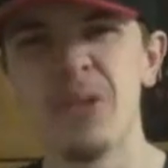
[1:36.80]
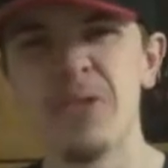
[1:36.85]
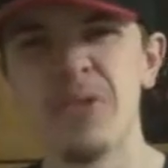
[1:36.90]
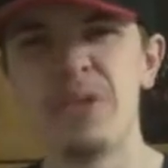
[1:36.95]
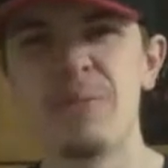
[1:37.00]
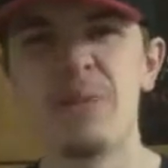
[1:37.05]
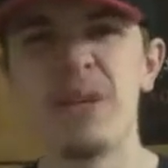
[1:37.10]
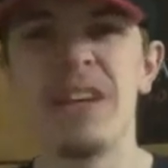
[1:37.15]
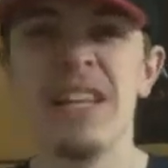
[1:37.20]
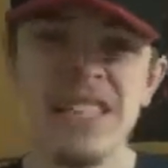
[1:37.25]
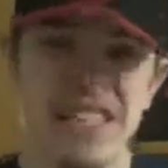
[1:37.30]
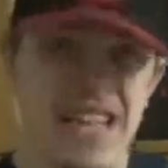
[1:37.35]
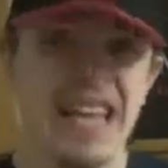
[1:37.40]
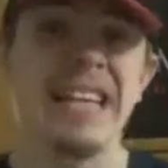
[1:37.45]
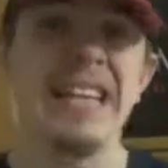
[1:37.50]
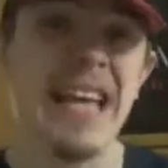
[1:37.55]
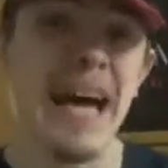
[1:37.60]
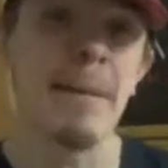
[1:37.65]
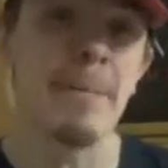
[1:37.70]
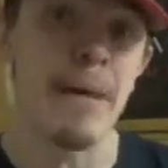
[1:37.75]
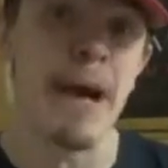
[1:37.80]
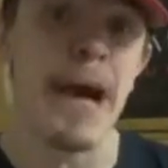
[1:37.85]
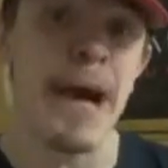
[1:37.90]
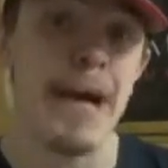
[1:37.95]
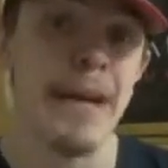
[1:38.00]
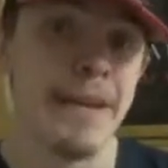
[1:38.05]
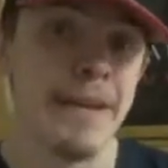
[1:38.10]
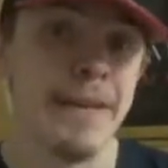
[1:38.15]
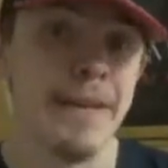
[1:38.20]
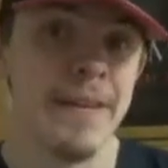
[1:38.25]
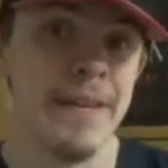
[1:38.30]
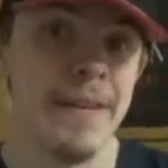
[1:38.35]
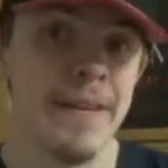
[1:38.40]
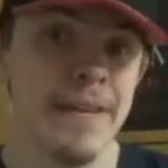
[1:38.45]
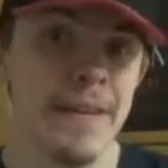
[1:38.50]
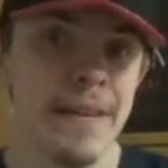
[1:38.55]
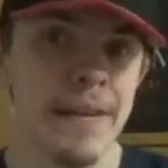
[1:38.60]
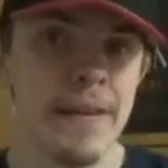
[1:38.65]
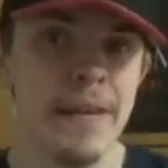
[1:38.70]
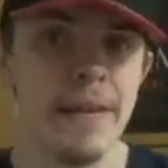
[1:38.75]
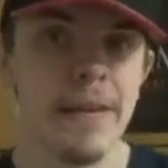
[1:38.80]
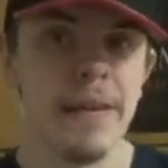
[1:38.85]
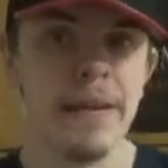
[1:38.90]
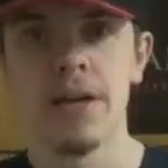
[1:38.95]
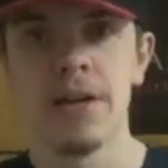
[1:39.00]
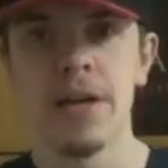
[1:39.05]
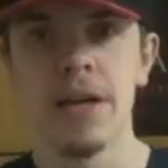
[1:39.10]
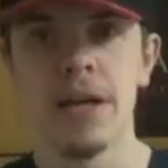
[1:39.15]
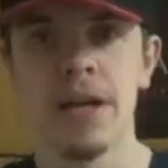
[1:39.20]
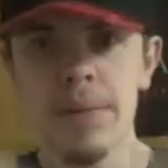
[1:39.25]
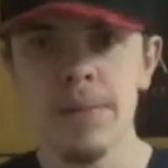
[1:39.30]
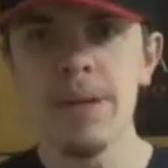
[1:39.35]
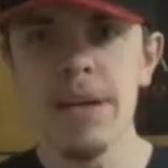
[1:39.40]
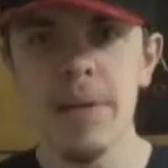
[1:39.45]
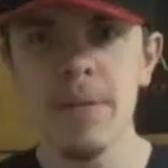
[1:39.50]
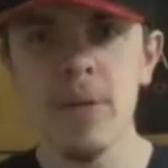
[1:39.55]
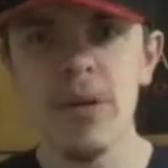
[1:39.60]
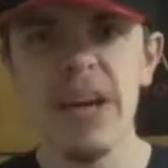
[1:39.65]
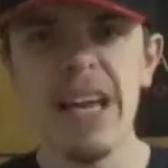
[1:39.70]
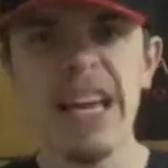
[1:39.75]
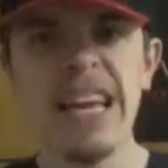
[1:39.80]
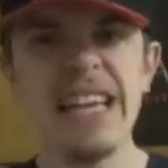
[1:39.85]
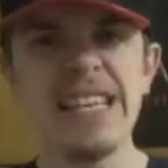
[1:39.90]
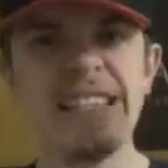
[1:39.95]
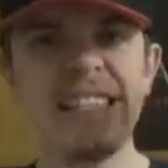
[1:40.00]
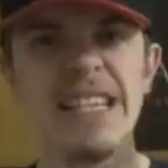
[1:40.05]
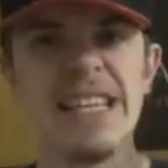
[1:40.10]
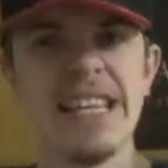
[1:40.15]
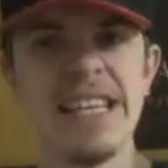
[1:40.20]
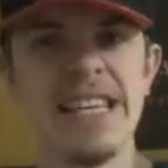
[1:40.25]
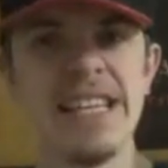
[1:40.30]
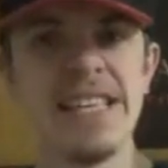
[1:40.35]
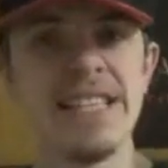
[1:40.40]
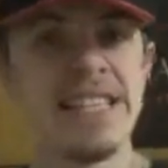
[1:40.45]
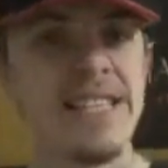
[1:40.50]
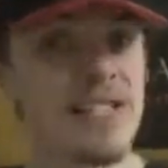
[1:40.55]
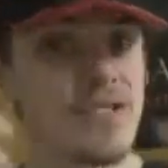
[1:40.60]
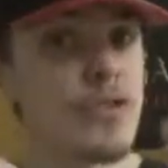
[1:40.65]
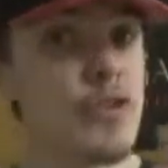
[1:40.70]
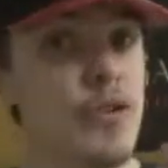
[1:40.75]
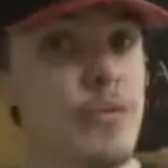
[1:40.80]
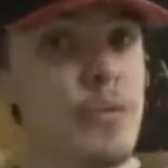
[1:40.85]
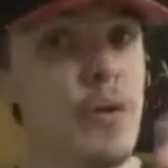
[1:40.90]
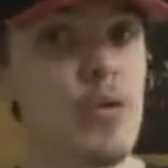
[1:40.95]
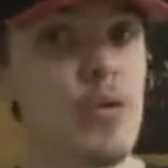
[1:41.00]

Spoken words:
movies, but it's not that bad. Coming number 8 is his new